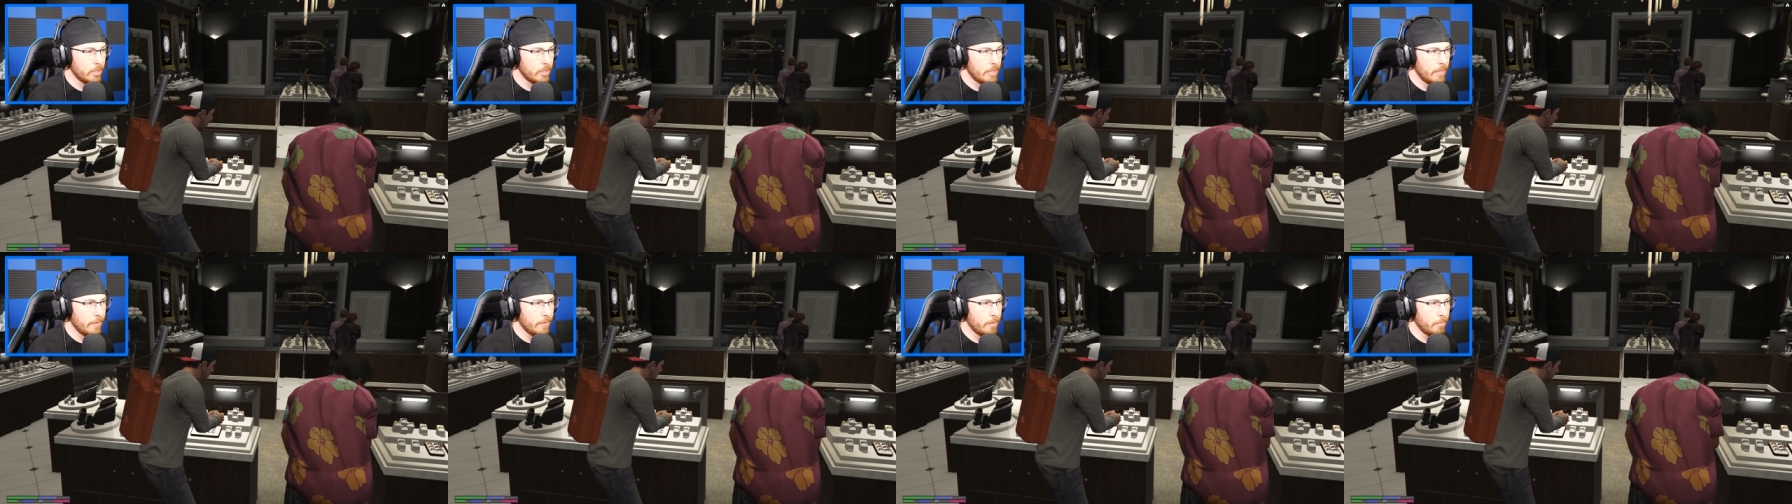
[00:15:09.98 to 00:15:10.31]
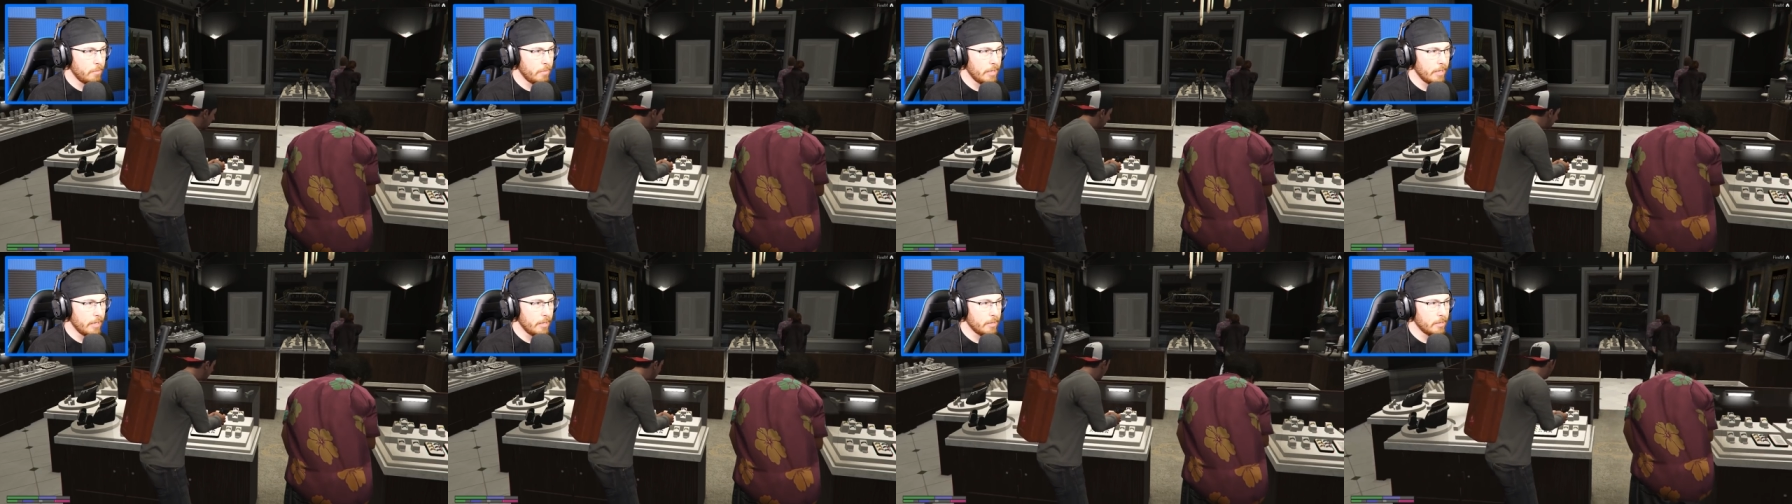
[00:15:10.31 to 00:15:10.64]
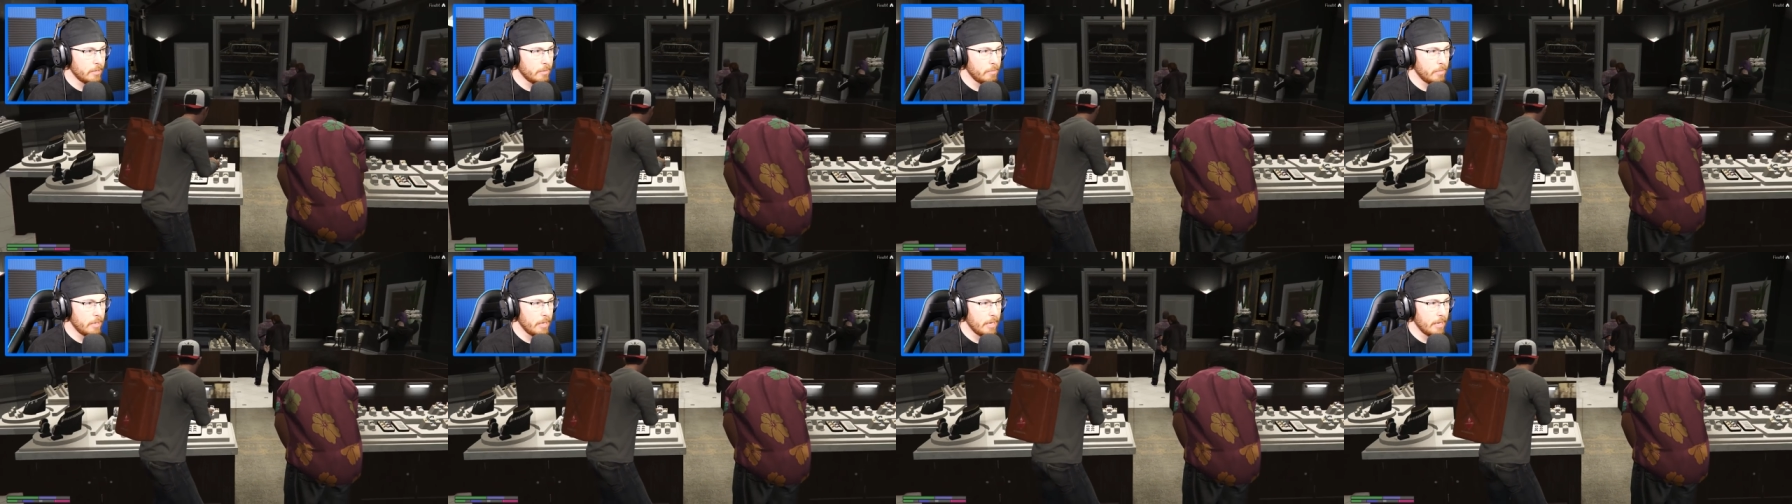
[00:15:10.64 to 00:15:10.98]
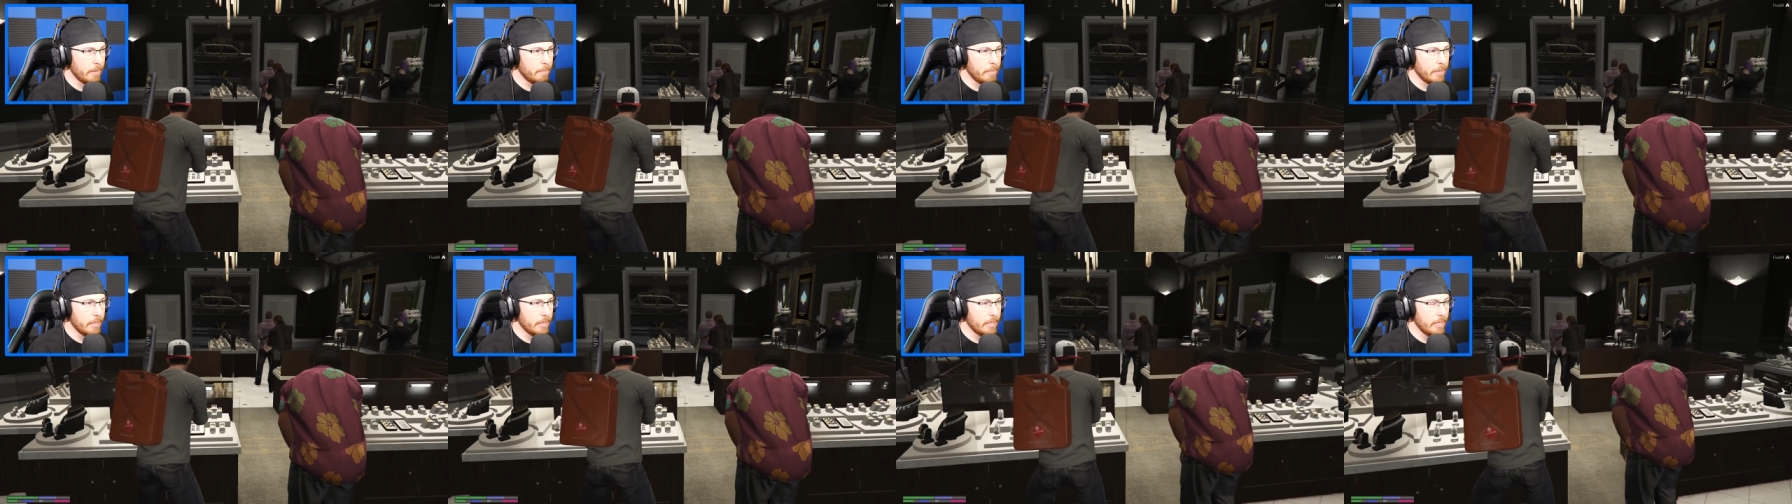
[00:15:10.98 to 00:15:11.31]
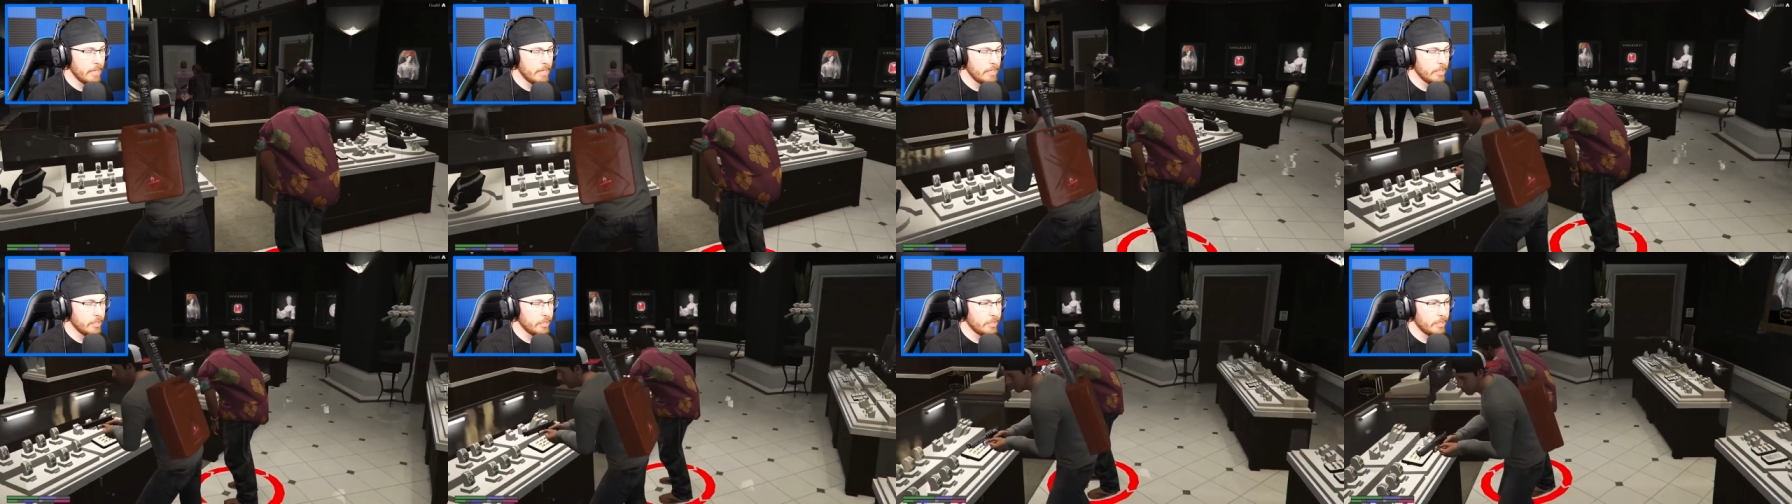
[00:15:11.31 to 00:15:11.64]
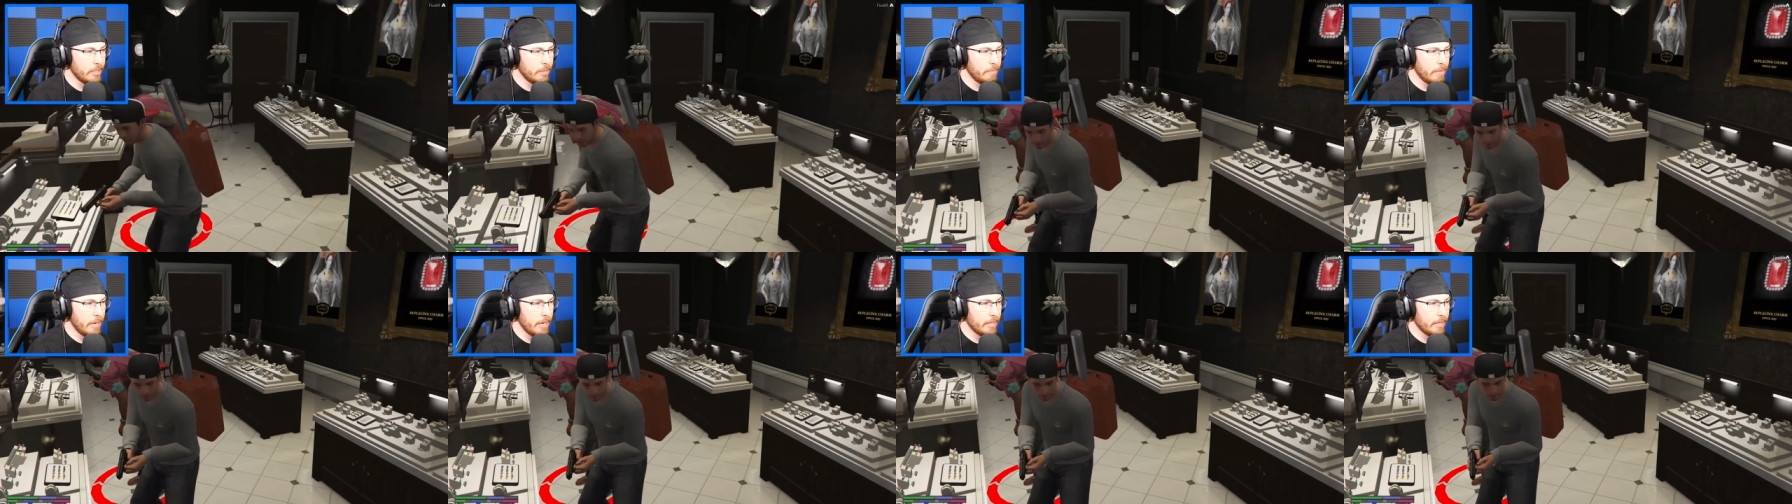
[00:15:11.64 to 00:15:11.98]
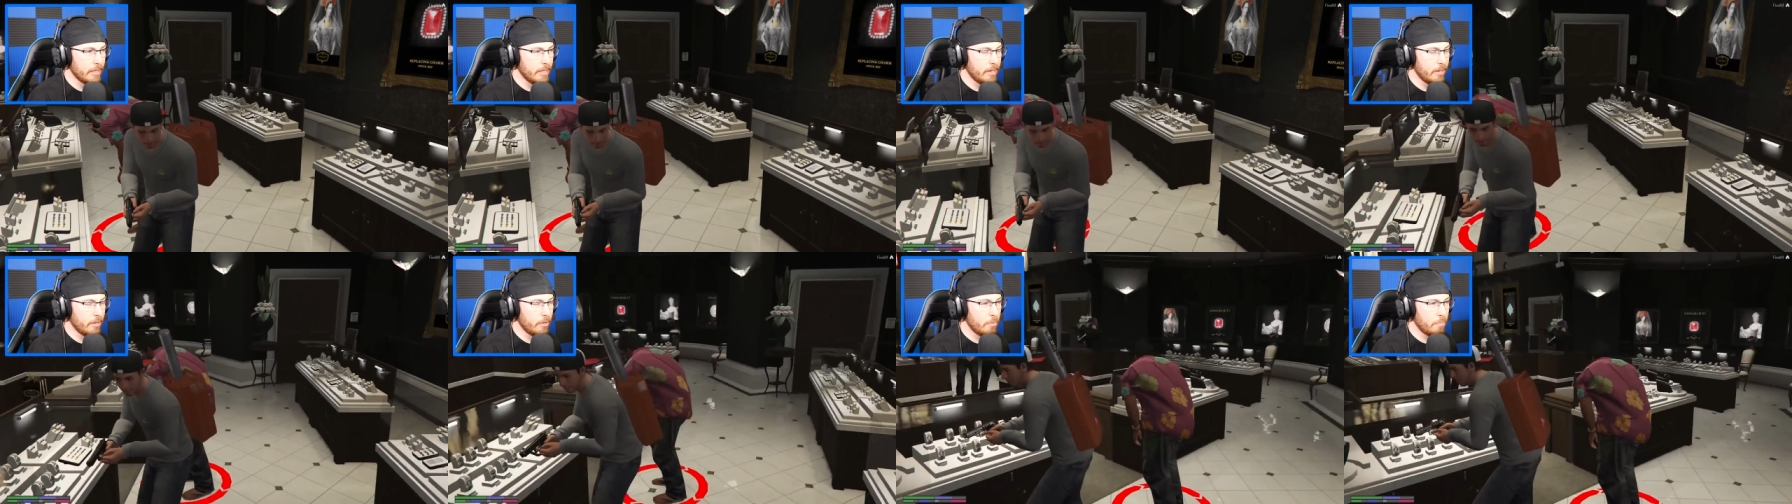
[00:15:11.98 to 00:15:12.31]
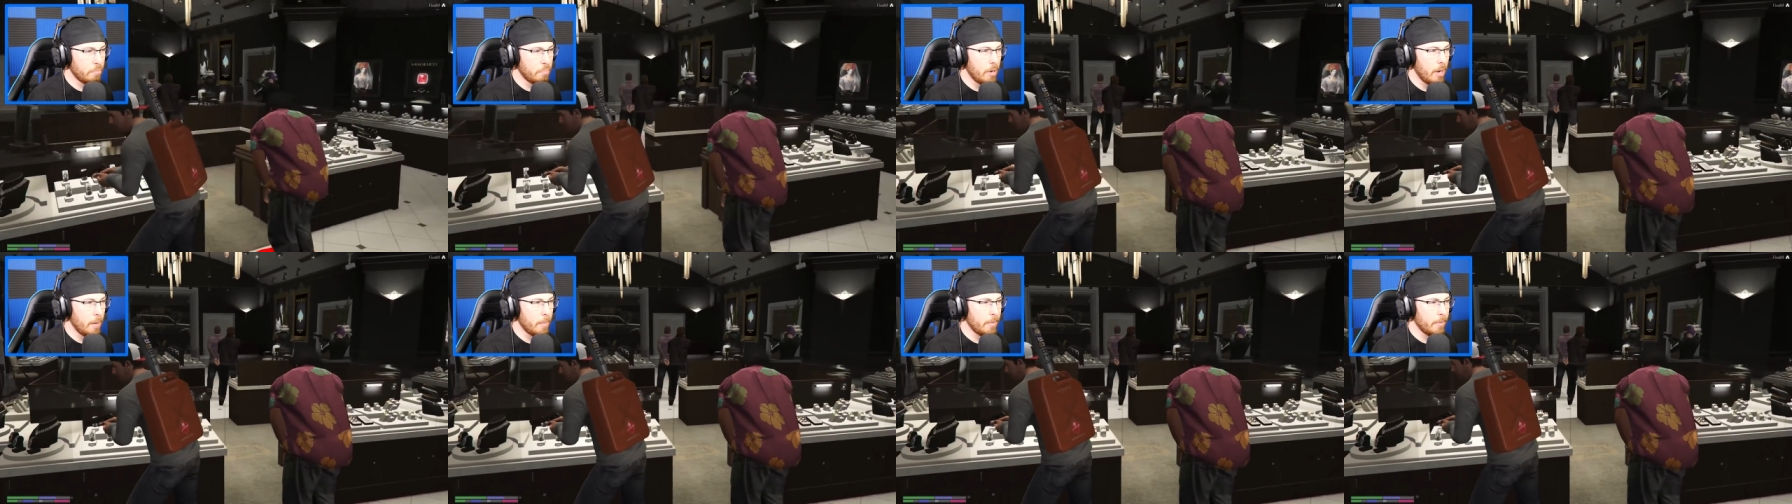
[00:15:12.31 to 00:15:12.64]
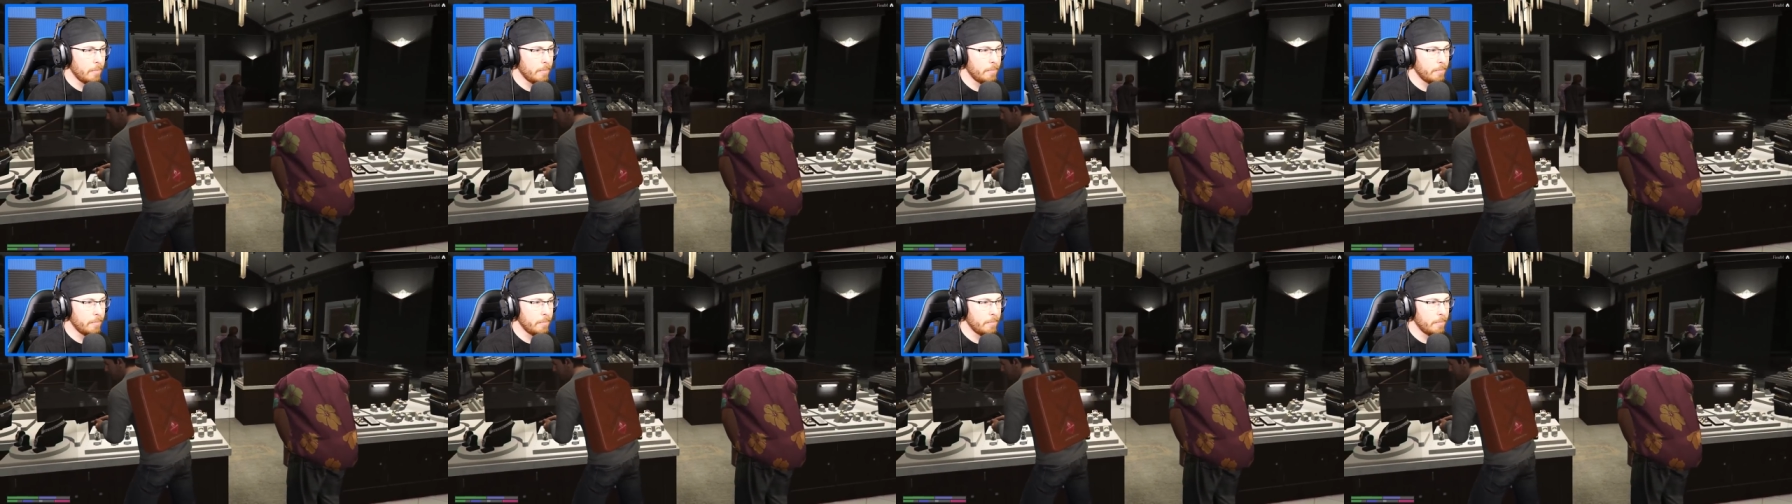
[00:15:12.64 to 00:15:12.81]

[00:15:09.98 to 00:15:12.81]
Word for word: Just give the money to somebody like Big D and just sit back there, no problem.